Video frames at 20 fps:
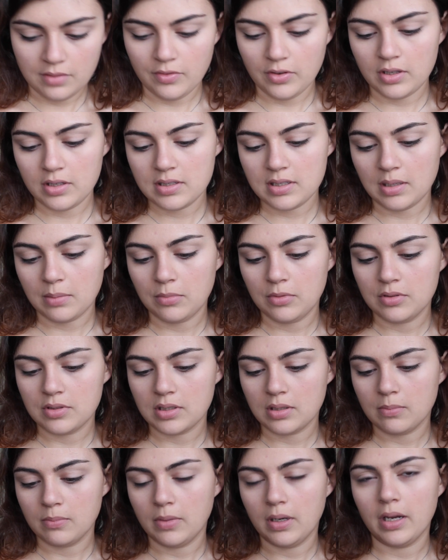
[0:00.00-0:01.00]
for this, I'm
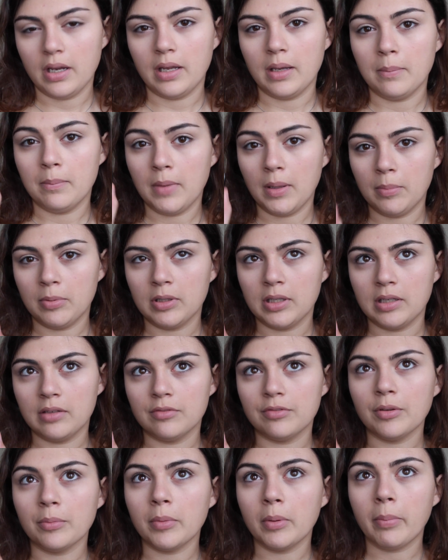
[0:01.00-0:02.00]
using my
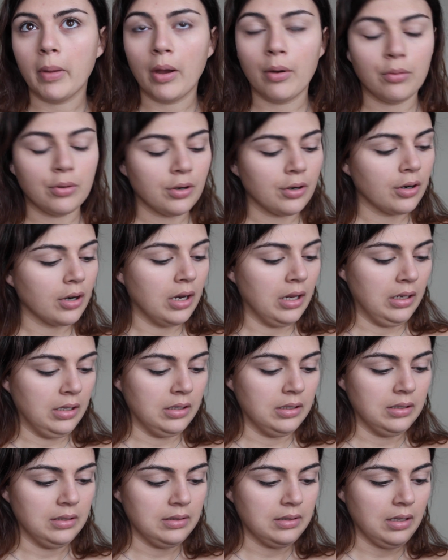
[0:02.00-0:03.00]
Maybelline Fit Me powder
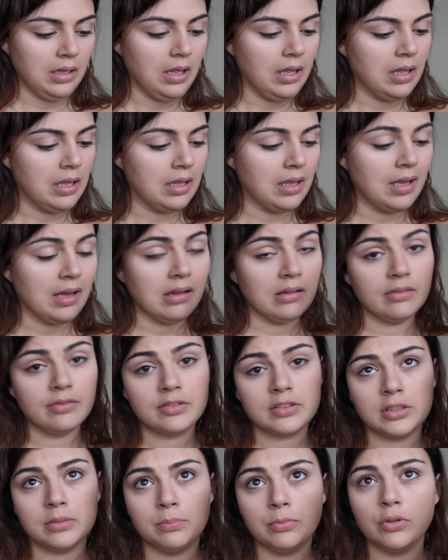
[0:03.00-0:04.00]
and a
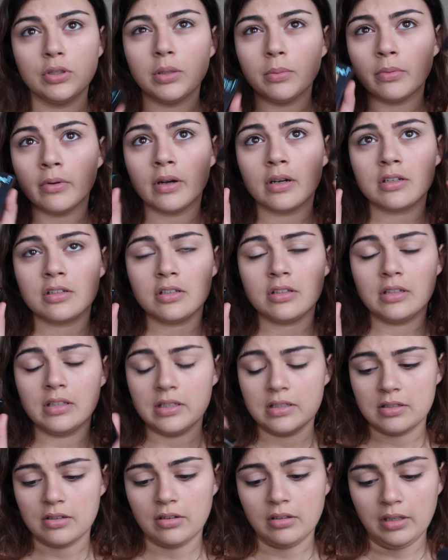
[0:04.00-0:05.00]
e.l.f. kabuki brush.
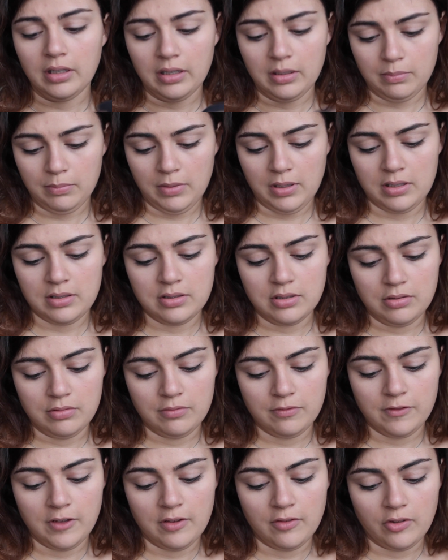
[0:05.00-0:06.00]
These are like my two
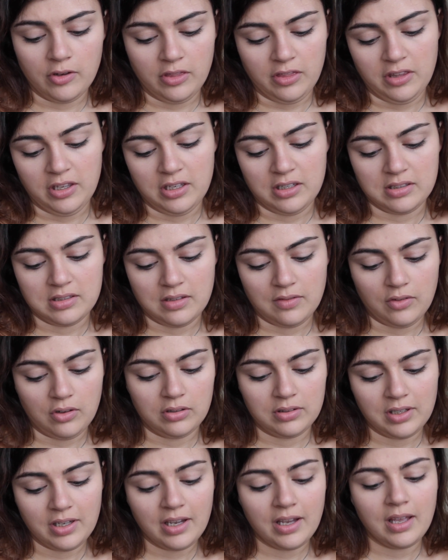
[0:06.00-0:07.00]
favorite things of
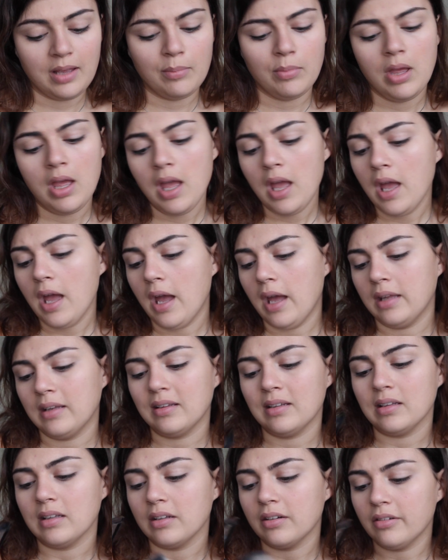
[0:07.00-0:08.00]
all time,
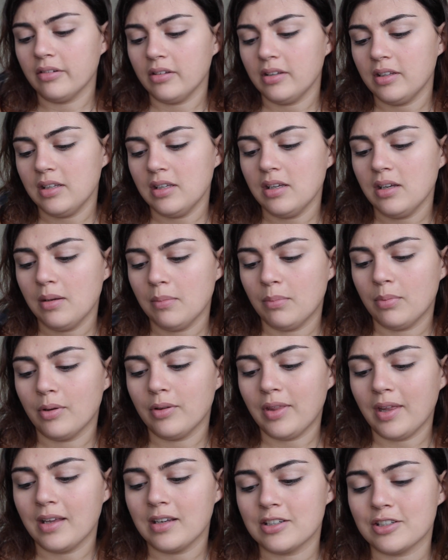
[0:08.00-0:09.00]
and literally
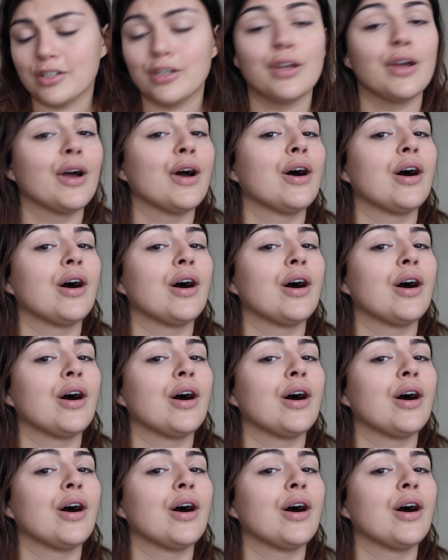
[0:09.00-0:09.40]
put that shit